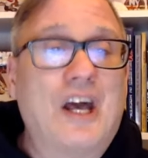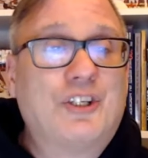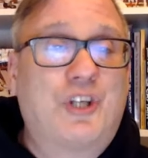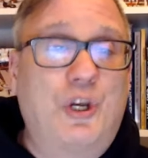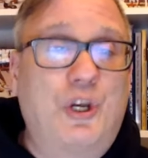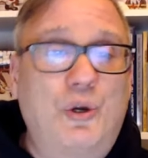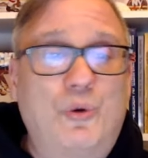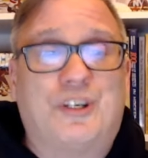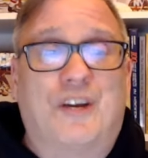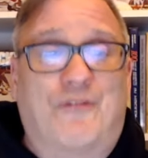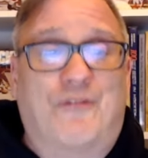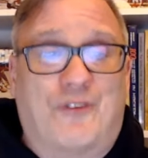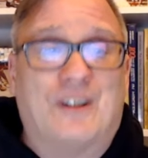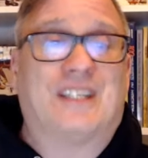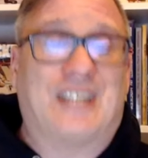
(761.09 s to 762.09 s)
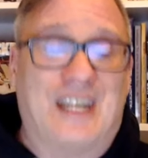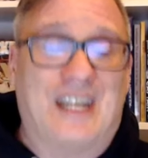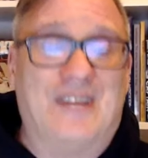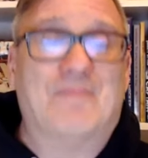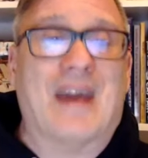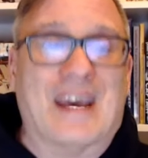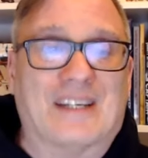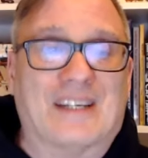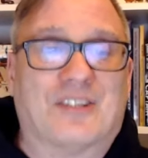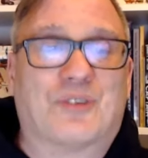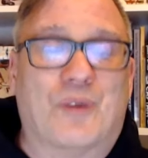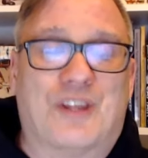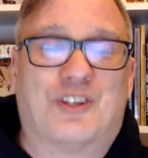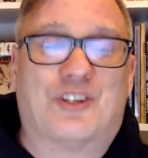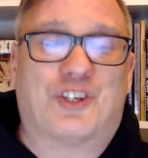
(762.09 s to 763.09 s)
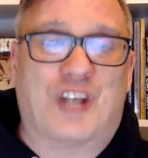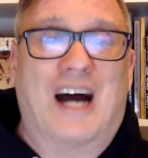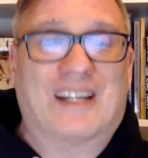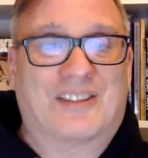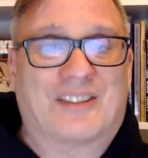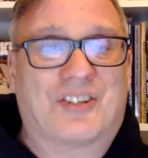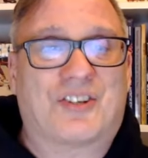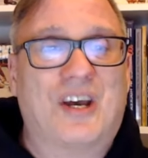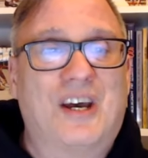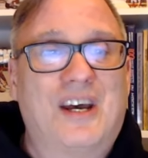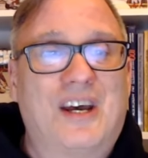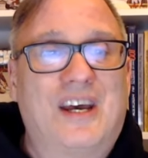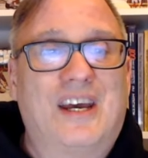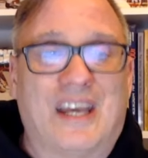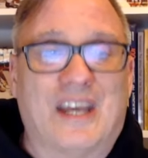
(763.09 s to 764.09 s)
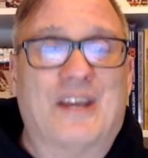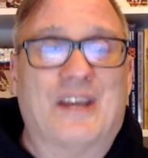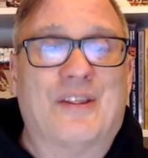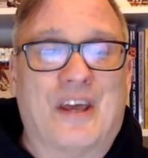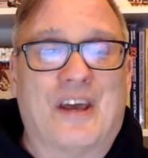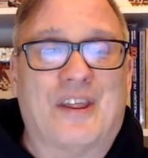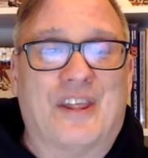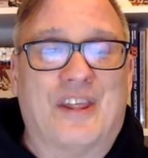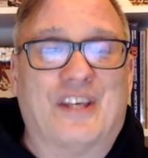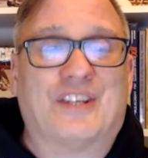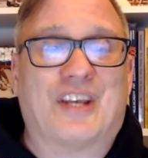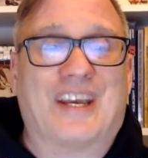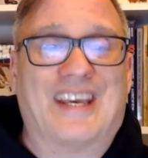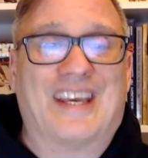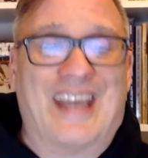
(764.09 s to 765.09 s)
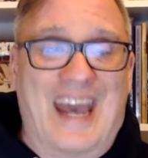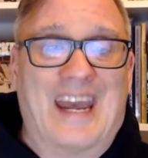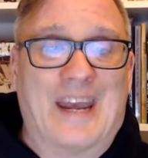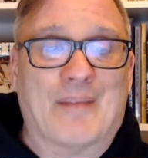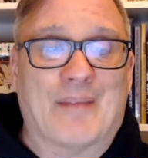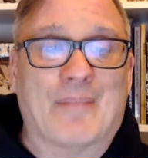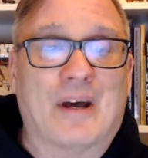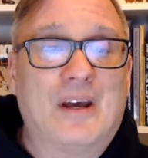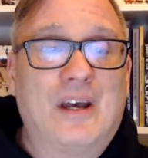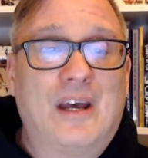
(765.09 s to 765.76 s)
two different teammates with shots in this game.